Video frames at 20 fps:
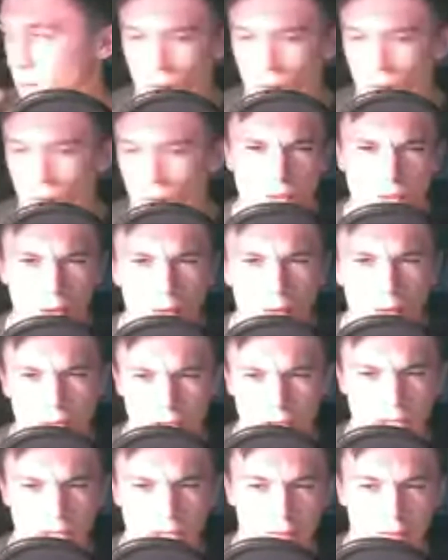I'm sorry, that was
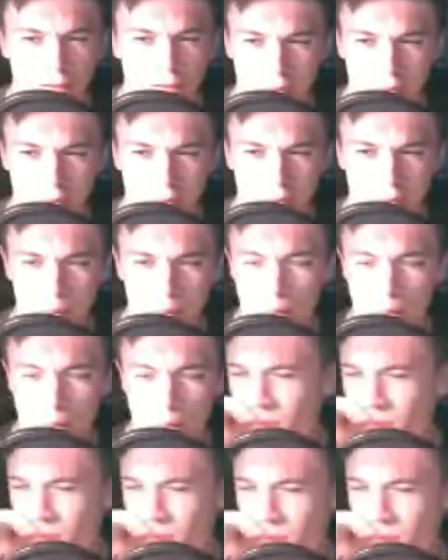just some Family Guy moment.